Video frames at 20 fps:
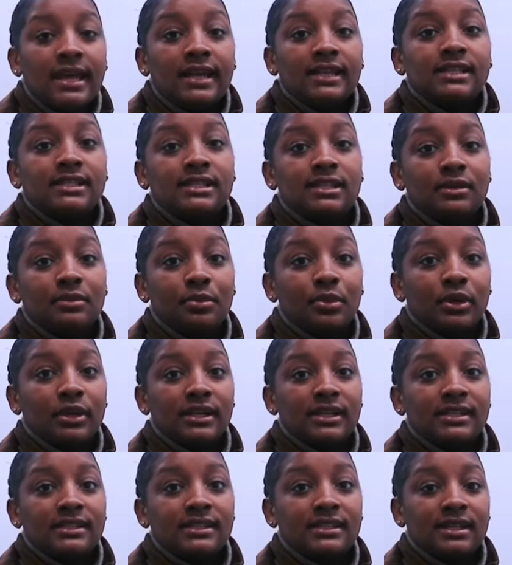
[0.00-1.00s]
it's still
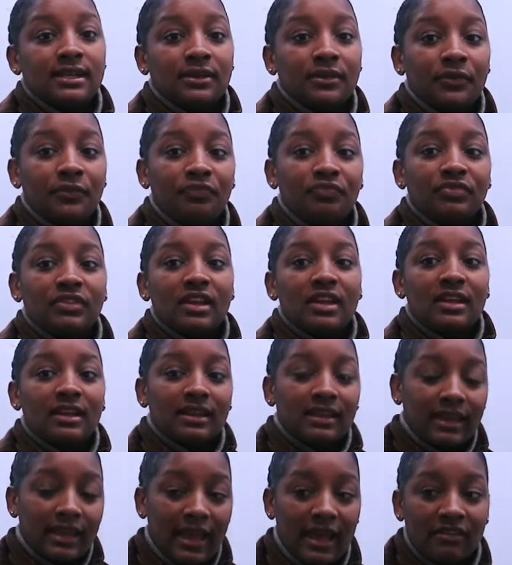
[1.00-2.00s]
important to
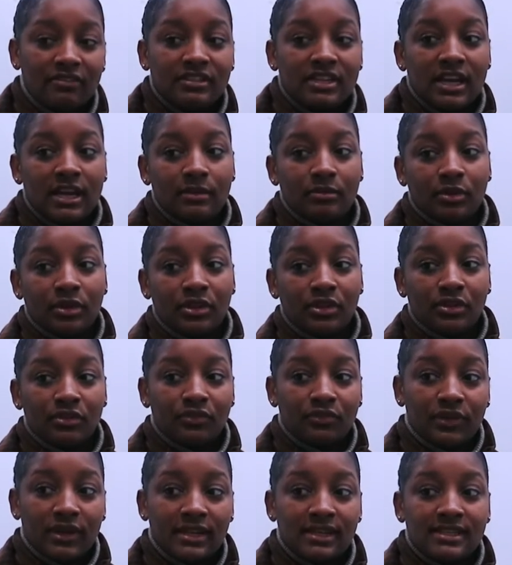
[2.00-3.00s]
like have time with
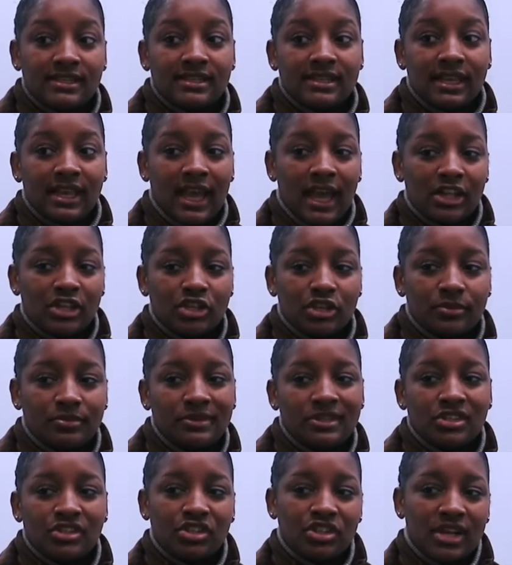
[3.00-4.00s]
your friends to catch
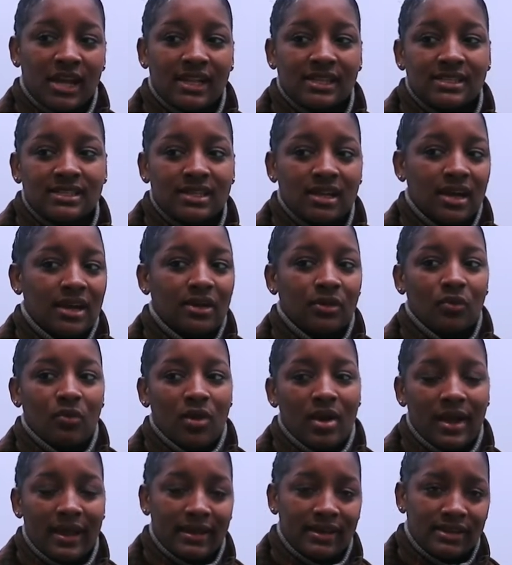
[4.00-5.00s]
up, to chat, to
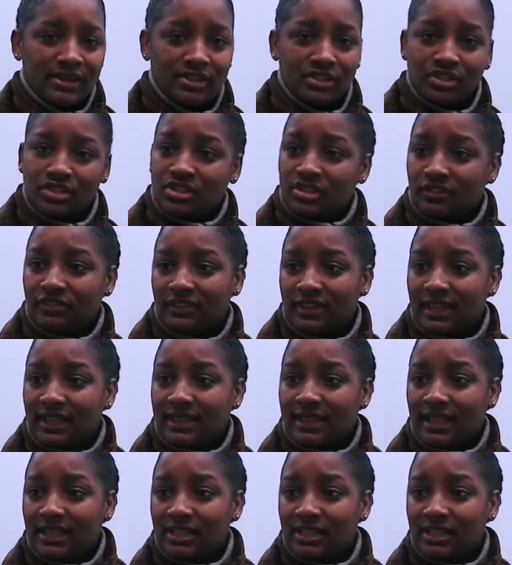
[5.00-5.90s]
unwind and stuff like